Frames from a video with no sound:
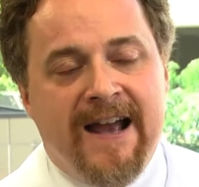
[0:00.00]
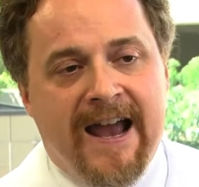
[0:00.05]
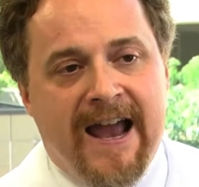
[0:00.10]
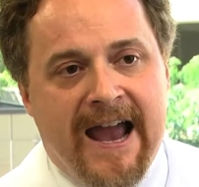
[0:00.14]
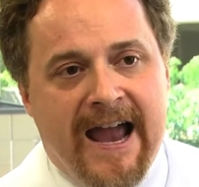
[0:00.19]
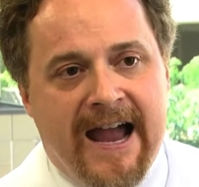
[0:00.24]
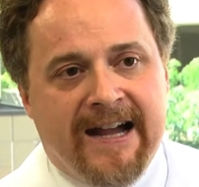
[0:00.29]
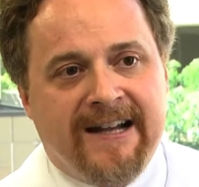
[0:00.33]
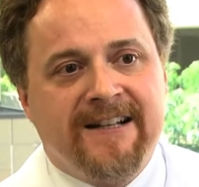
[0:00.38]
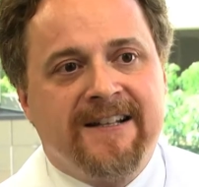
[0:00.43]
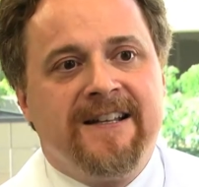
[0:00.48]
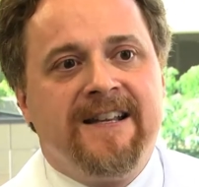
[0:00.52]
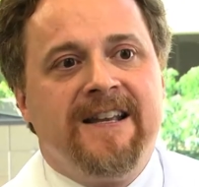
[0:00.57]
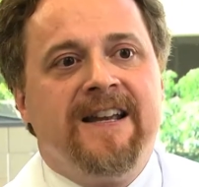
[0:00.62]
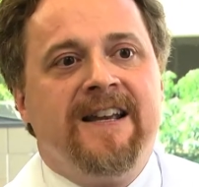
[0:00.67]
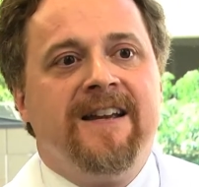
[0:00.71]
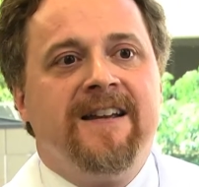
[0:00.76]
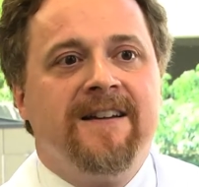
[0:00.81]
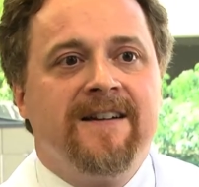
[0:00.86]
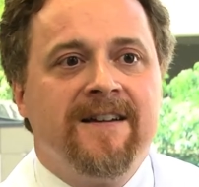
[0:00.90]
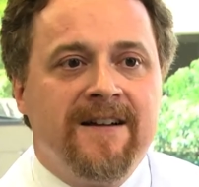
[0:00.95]

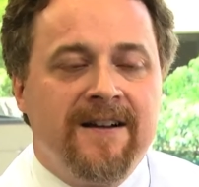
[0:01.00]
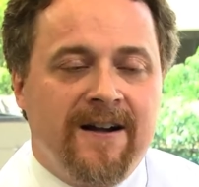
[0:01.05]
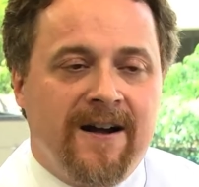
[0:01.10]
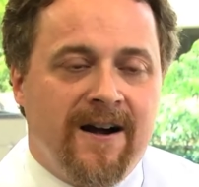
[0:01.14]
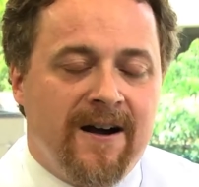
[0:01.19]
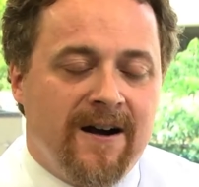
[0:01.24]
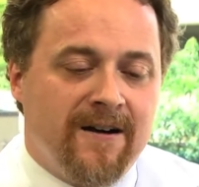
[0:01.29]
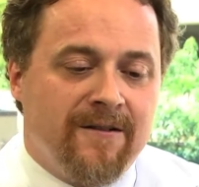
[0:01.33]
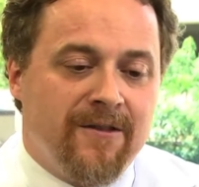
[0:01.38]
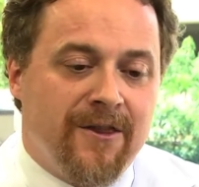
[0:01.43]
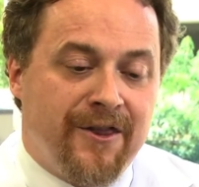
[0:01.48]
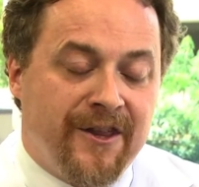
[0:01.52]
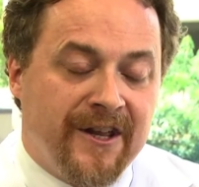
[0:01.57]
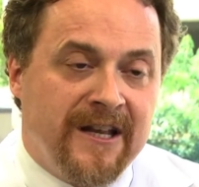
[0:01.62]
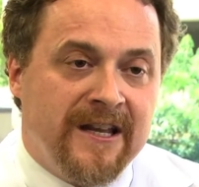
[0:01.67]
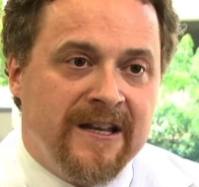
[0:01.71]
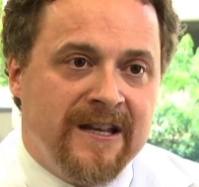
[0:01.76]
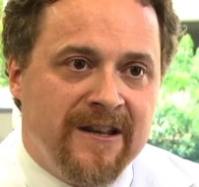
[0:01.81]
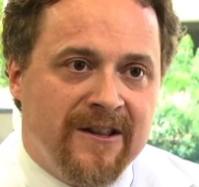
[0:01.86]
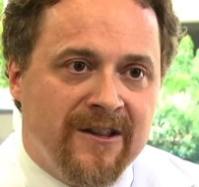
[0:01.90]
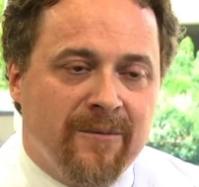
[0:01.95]
acne, uh,
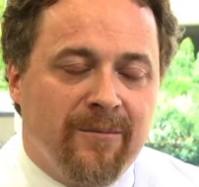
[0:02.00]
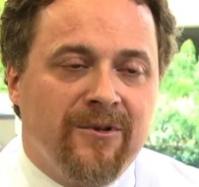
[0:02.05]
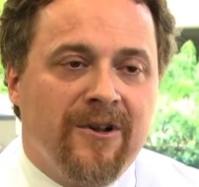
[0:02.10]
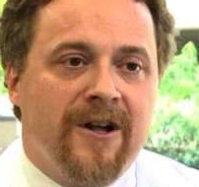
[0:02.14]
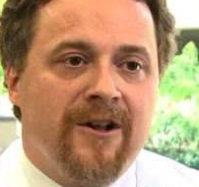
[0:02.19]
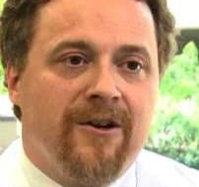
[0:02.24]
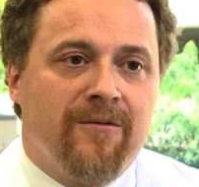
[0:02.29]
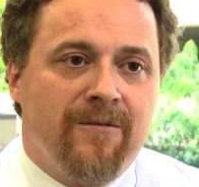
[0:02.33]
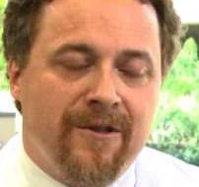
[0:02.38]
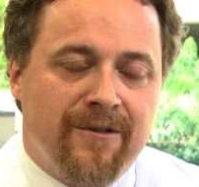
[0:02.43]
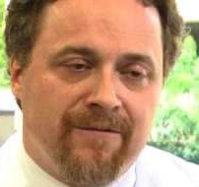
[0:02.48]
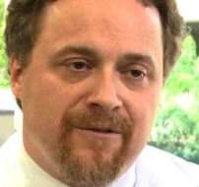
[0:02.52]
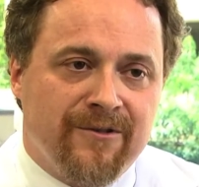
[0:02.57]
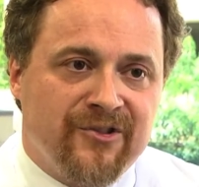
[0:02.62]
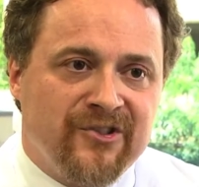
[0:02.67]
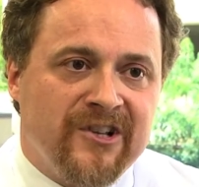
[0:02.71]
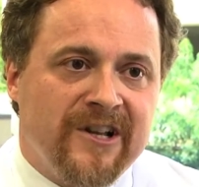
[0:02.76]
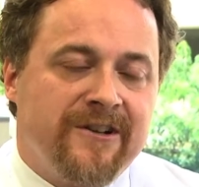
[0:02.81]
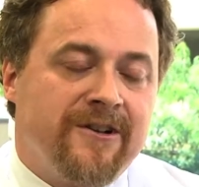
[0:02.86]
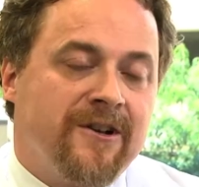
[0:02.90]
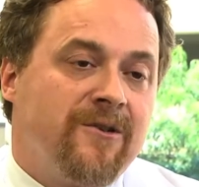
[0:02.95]
thickening the blood,
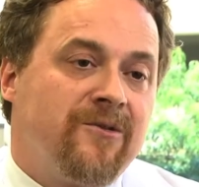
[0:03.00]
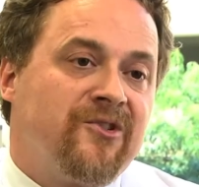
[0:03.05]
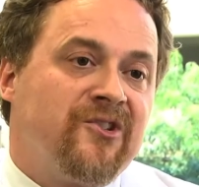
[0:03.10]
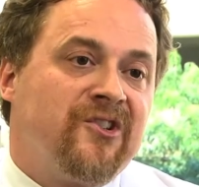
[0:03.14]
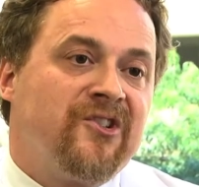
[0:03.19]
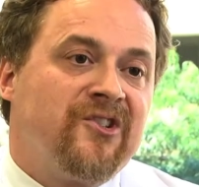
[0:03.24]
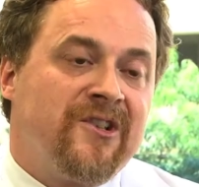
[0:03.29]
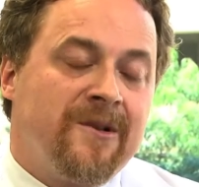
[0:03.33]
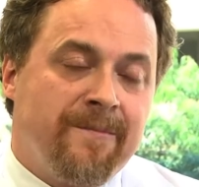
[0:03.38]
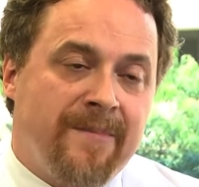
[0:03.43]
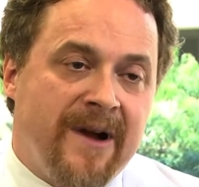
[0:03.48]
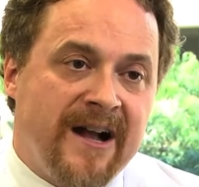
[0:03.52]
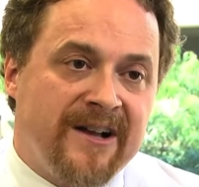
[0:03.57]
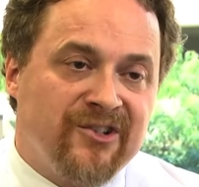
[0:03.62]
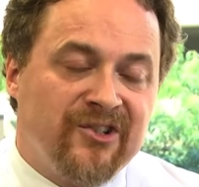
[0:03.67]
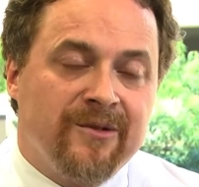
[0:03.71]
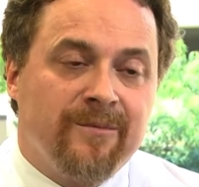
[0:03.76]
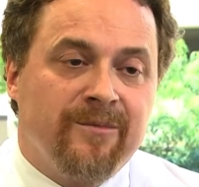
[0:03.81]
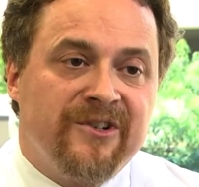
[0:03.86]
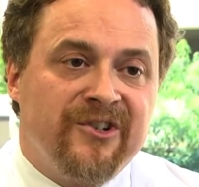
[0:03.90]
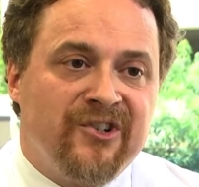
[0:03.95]
erythrocytosis, and
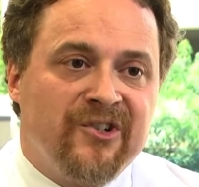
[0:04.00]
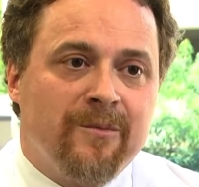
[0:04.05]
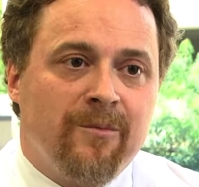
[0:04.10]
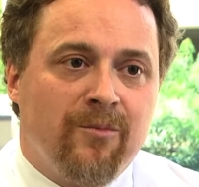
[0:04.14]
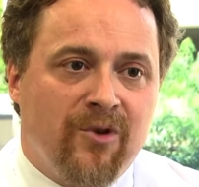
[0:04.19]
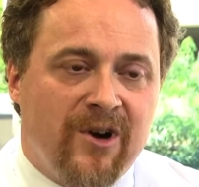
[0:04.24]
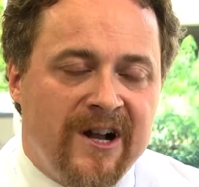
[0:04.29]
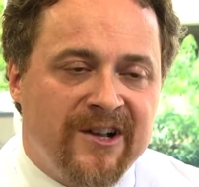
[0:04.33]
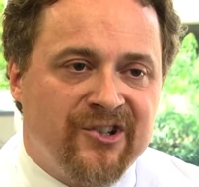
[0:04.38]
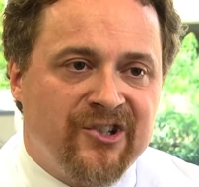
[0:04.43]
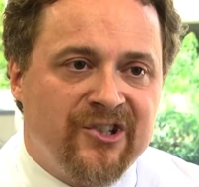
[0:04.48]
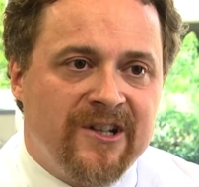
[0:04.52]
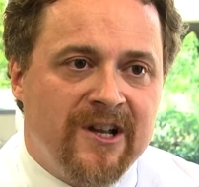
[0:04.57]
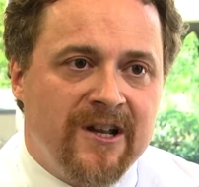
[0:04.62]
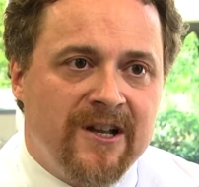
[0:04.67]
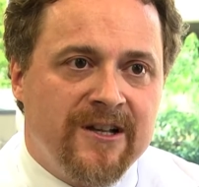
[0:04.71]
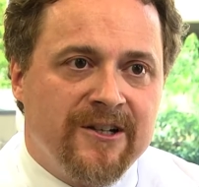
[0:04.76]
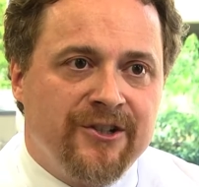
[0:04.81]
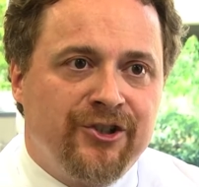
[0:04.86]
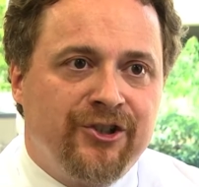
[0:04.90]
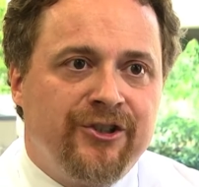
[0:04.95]
possibly some prostate
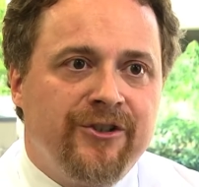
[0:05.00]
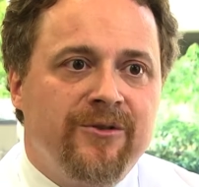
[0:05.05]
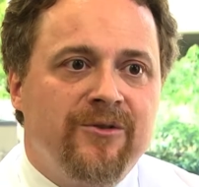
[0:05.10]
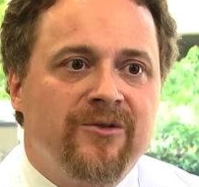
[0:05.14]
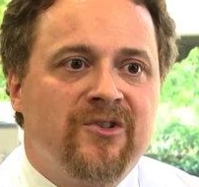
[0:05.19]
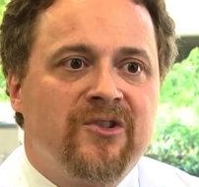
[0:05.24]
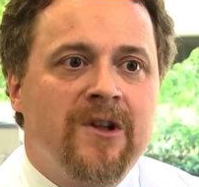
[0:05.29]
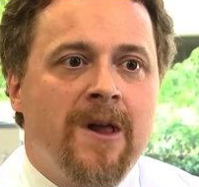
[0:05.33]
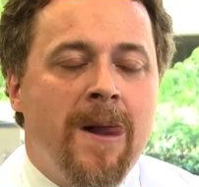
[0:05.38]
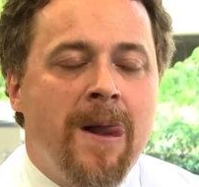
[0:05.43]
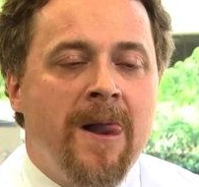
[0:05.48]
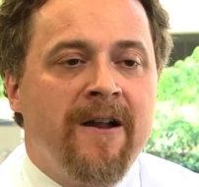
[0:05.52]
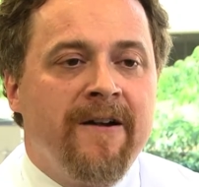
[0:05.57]
issues.